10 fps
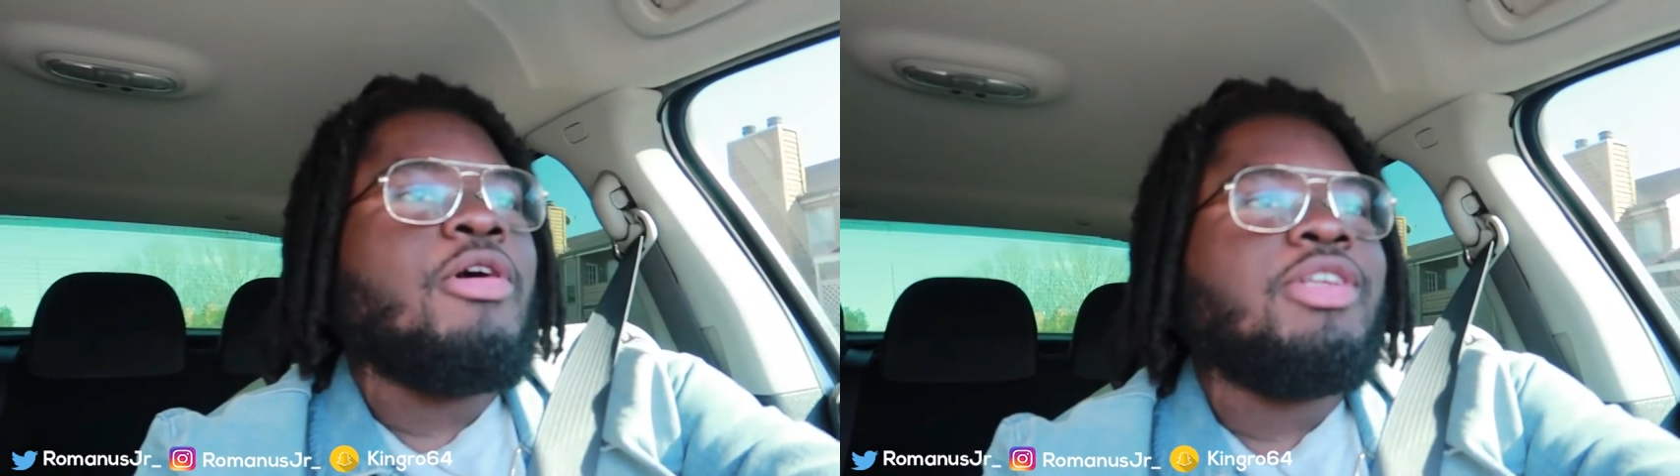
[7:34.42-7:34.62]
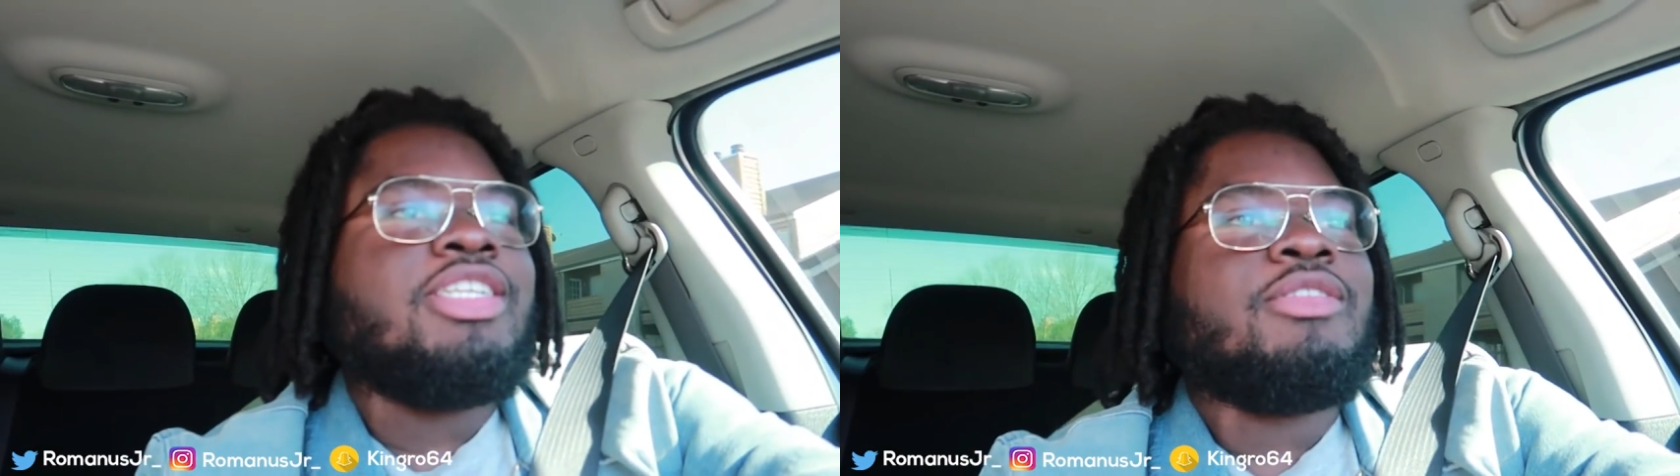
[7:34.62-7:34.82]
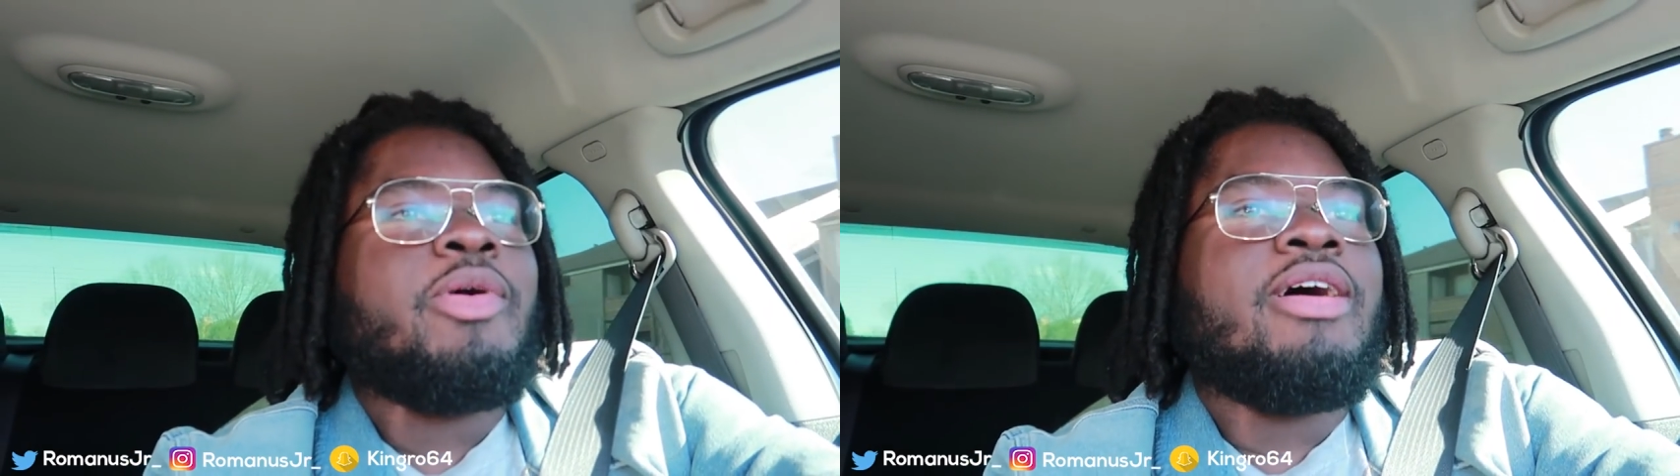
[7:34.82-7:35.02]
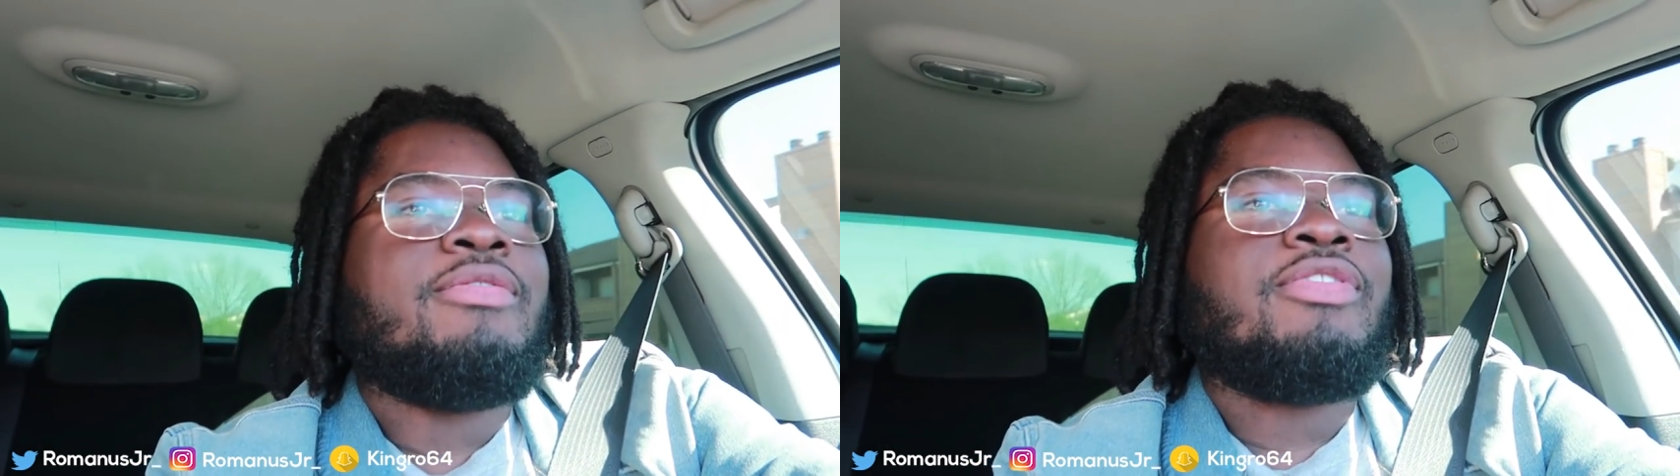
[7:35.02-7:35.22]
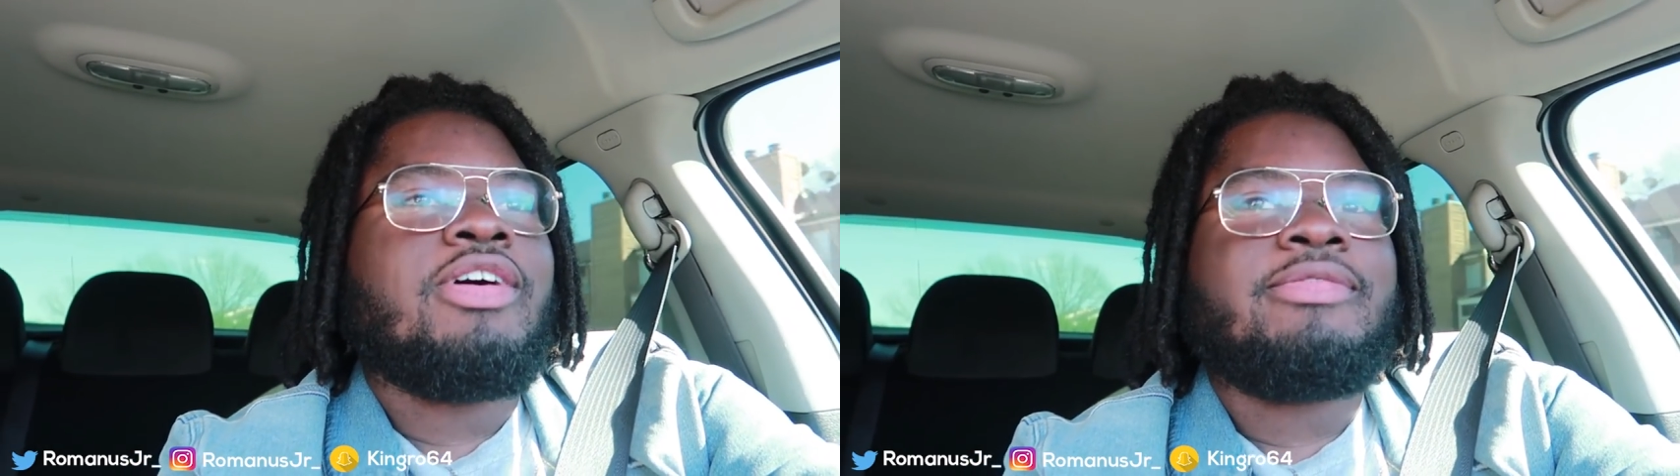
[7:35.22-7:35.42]
bro, this is where
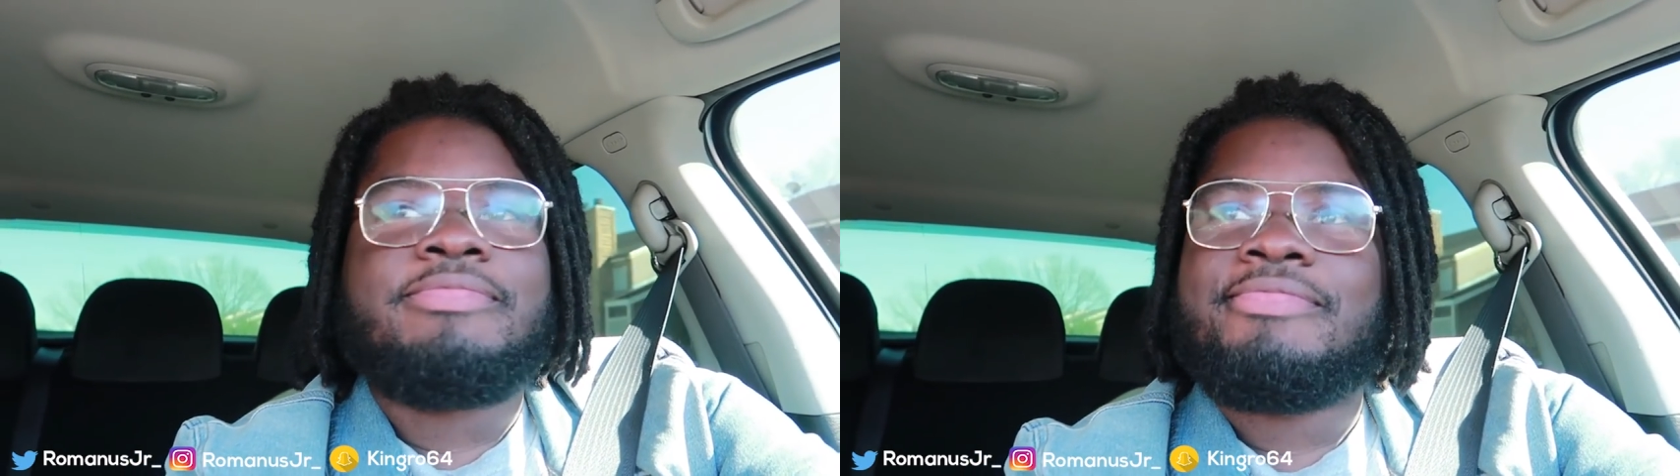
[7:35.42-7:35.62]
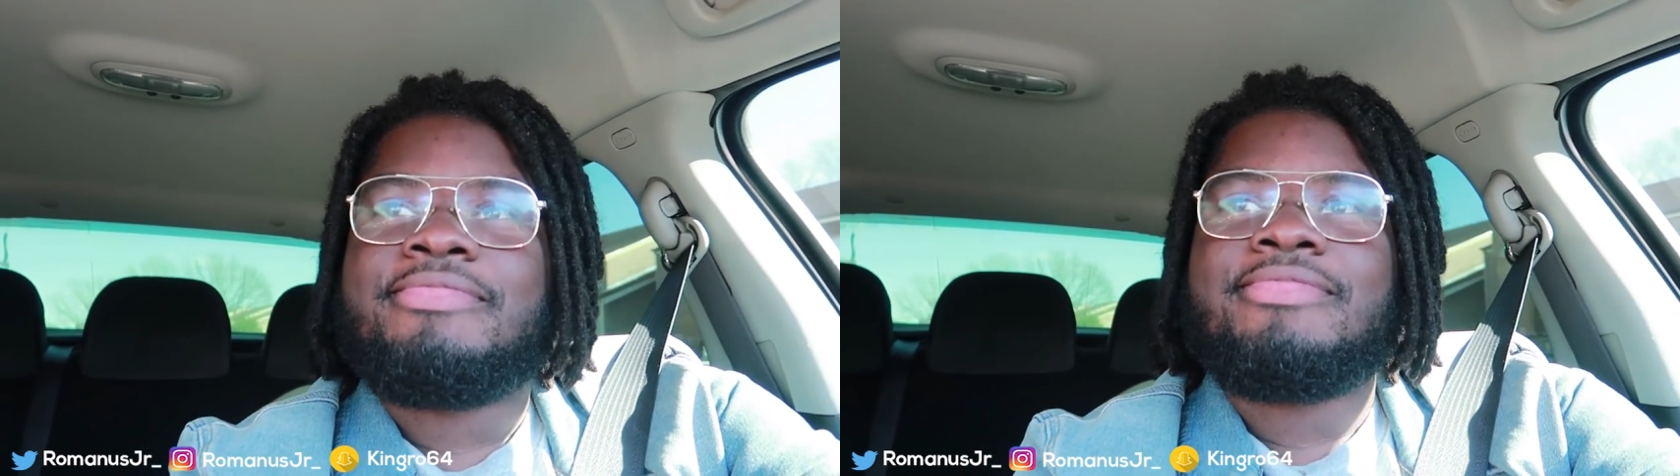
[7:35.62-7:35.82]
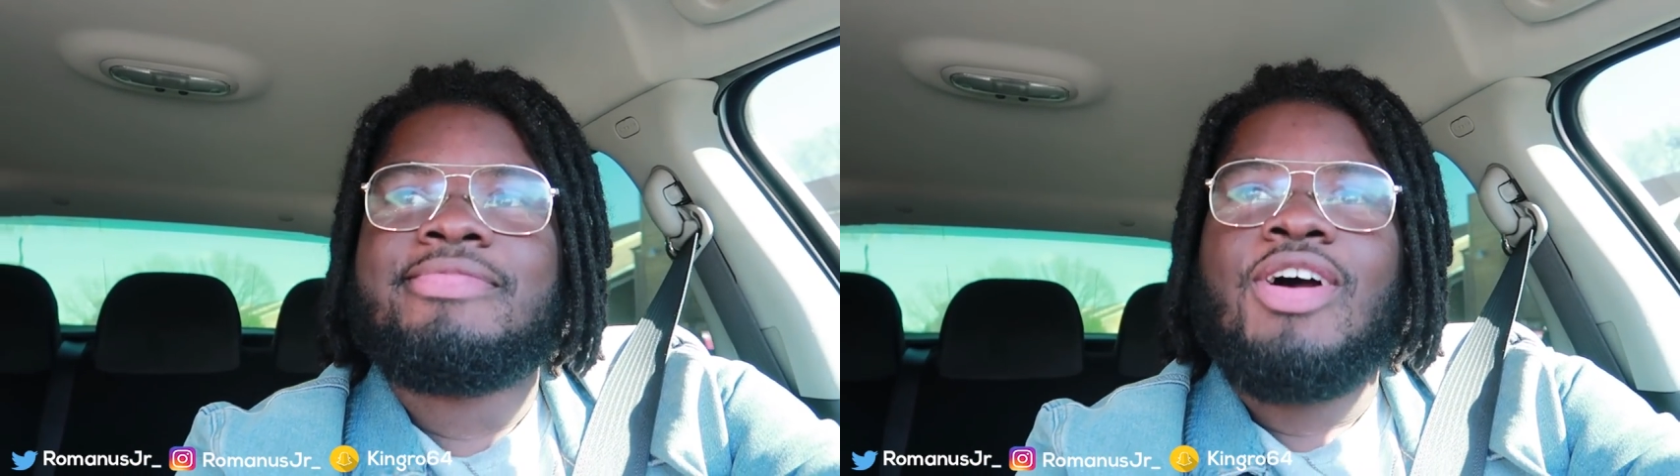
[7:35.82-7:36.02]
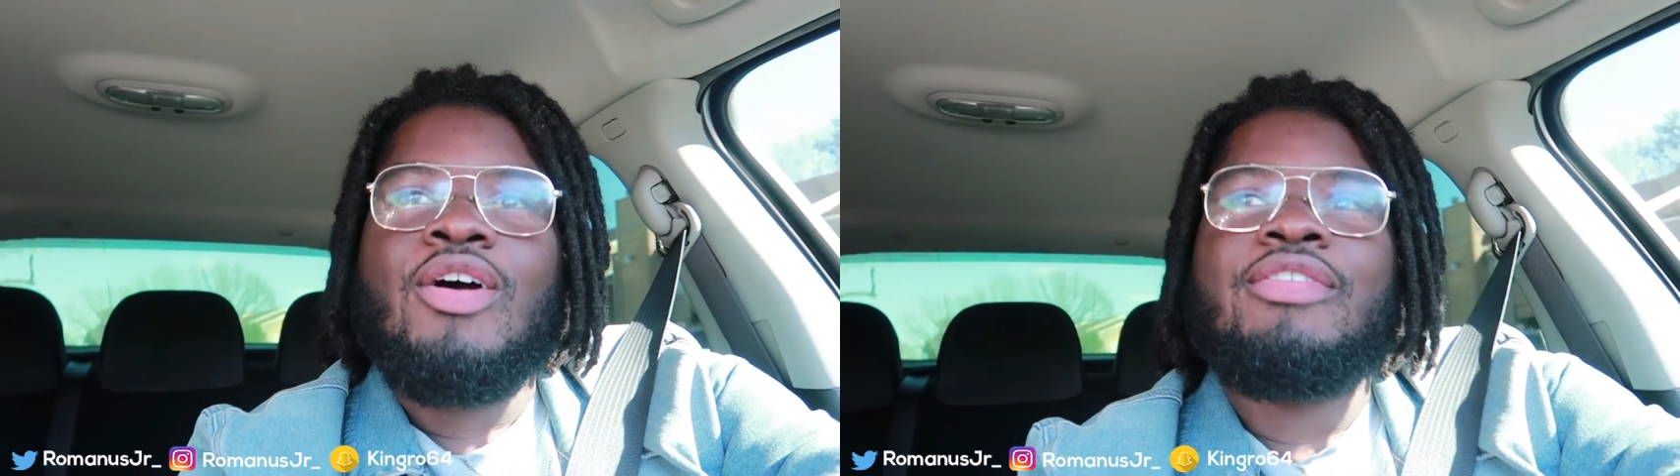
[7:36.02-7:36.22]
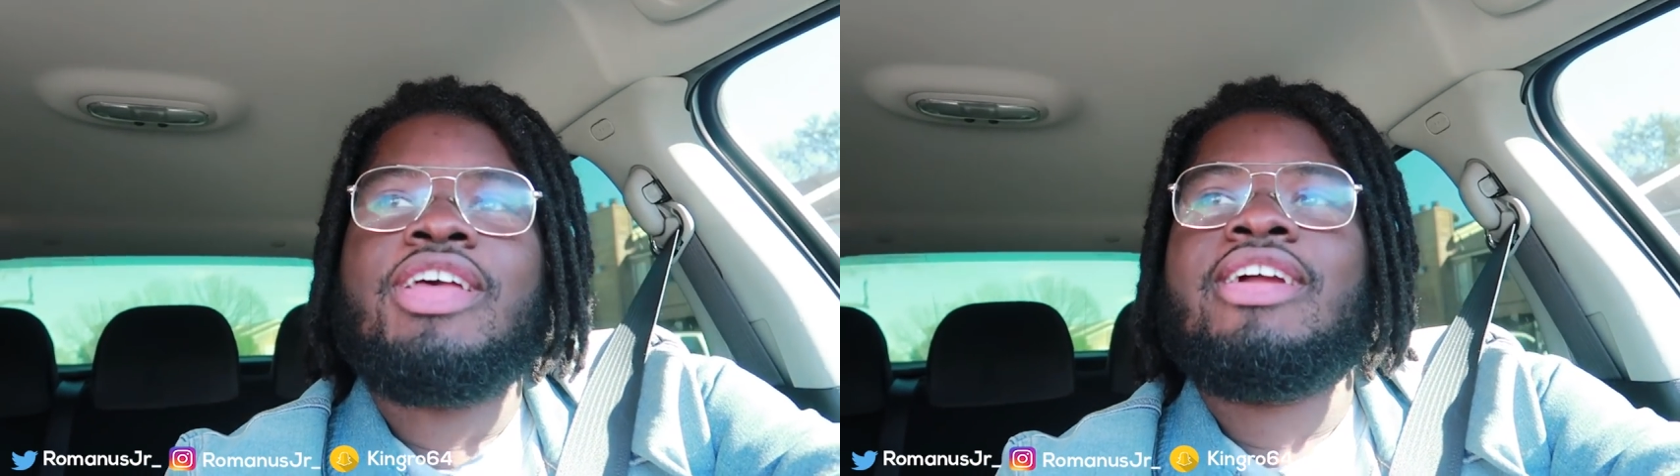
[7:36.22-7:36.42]
I'm from.
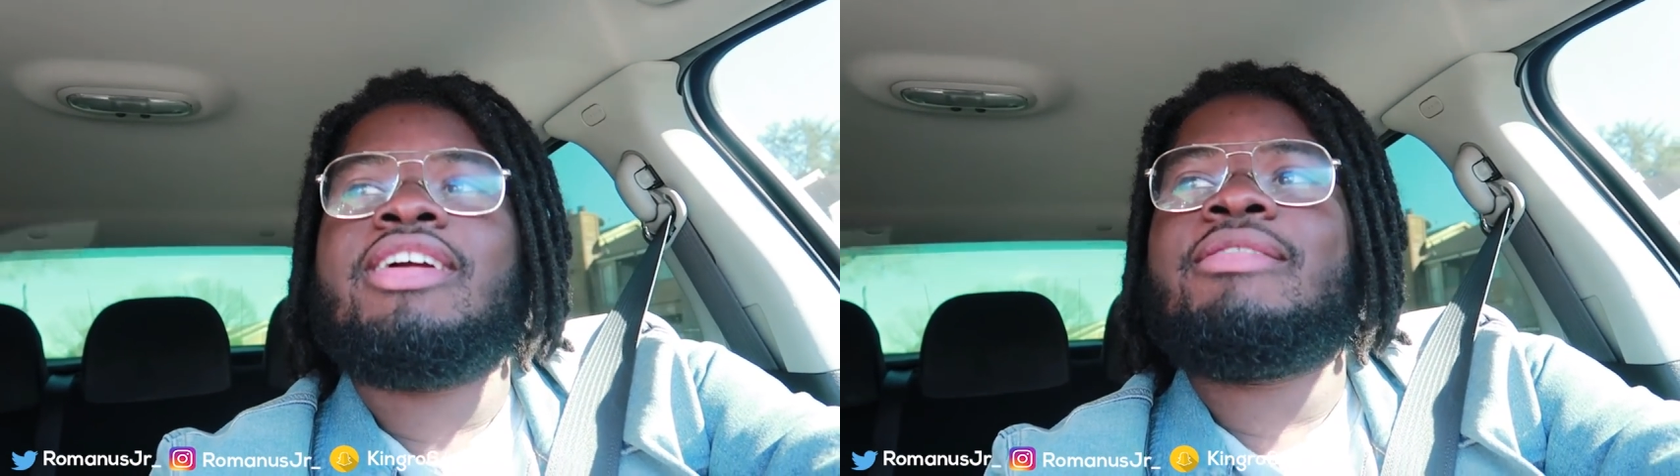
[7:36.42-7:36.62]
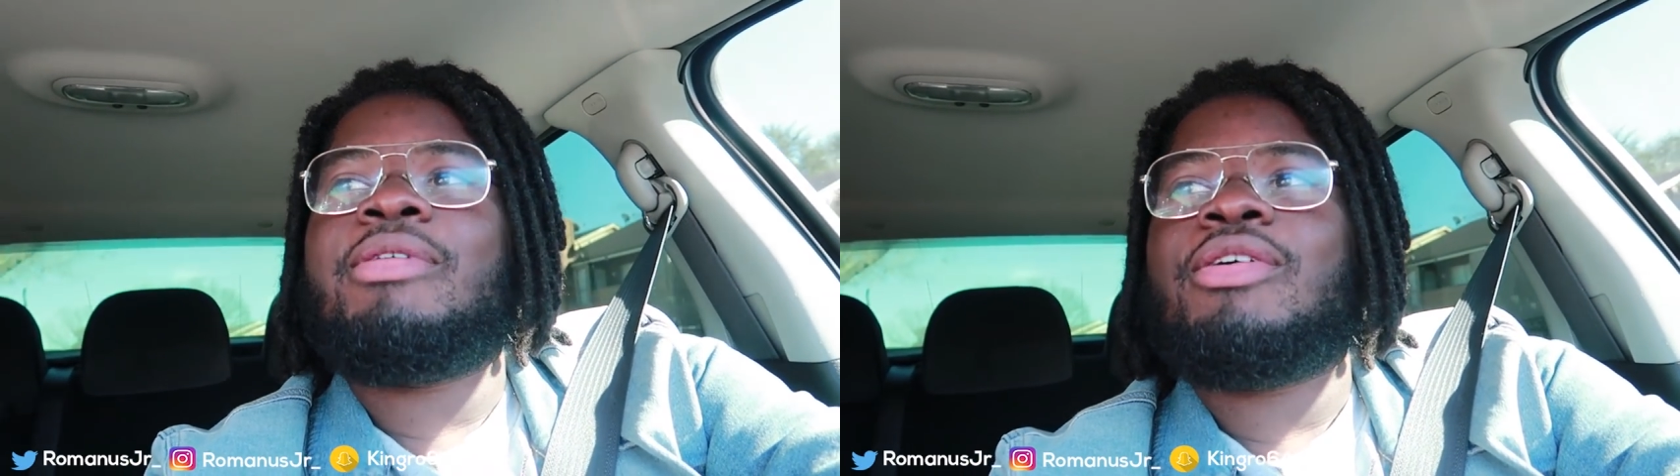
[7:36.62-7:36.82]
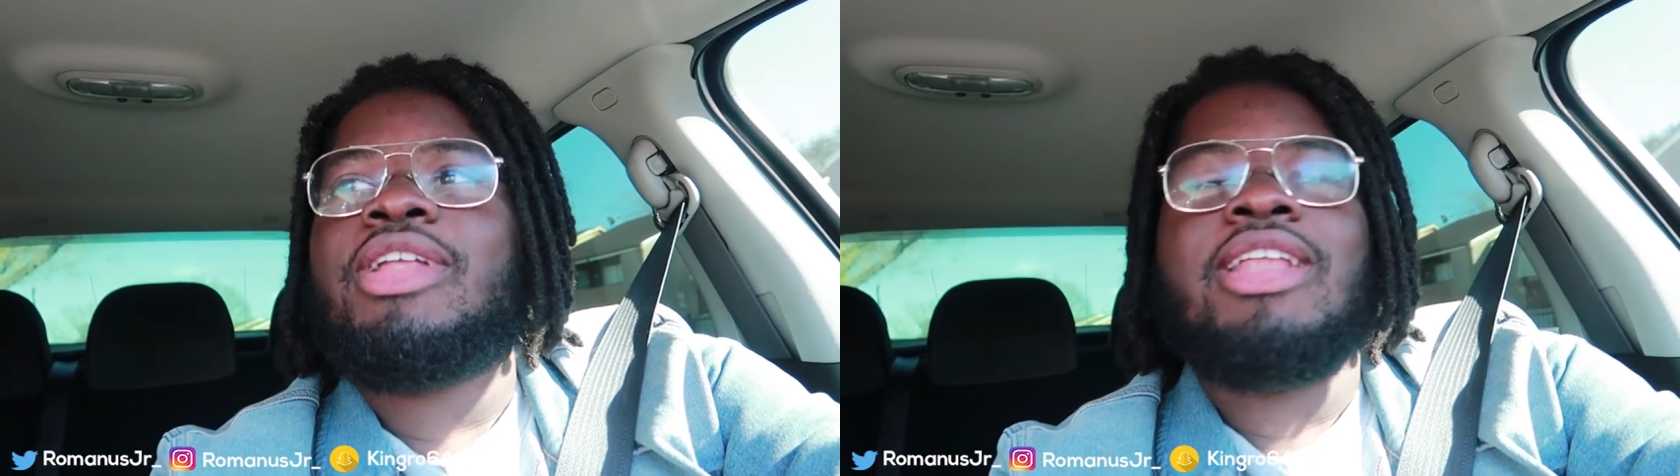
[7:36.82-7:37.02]
Over here, bro.